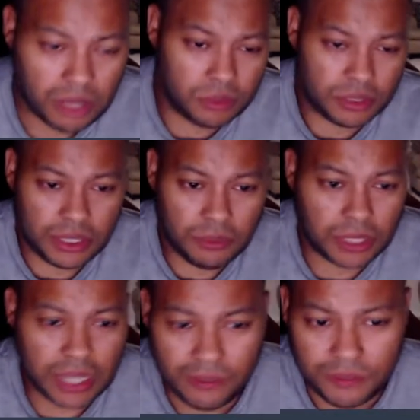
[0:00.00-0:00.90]
We'll see what
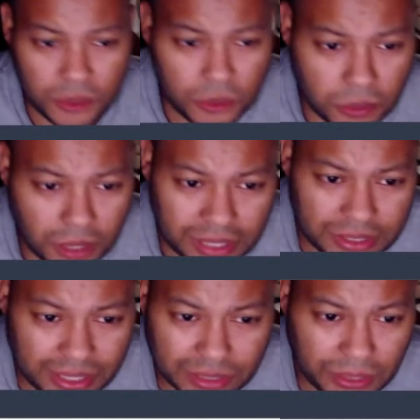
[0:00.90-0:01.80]
kind of new
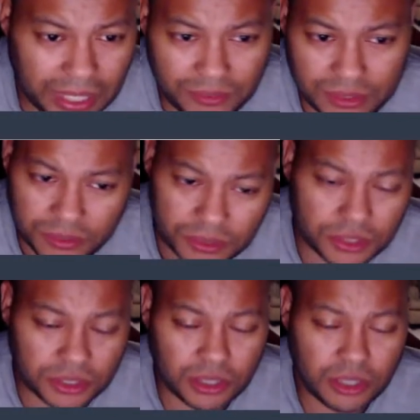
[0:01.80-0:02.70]
projects we have in the
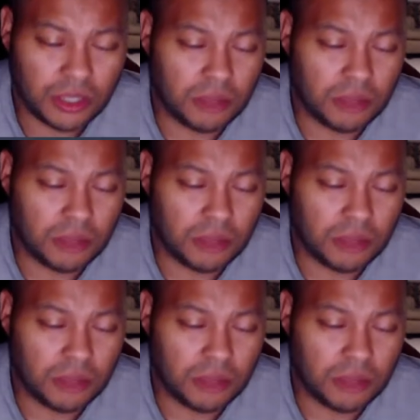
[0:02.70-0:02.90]
future,